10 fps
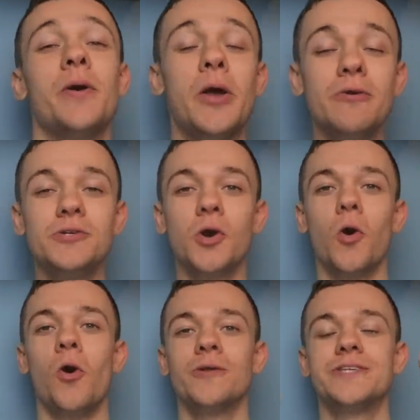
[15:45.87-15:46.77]
Who's your
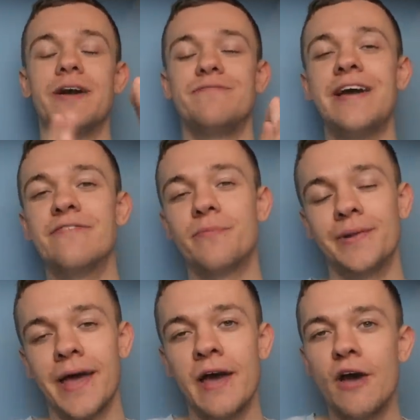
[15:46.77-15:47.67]
all-time favourite
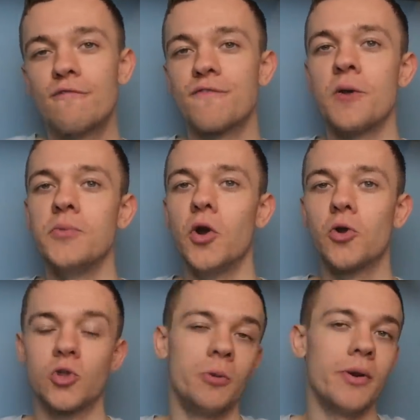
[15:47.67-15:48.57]
player from
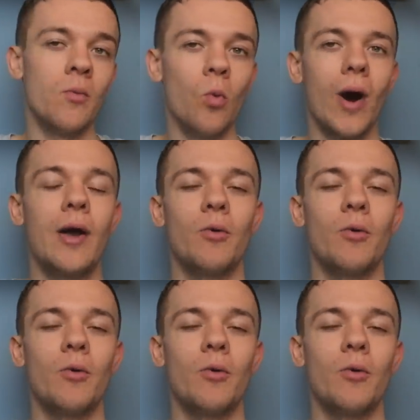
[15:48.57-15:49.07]
your club and why?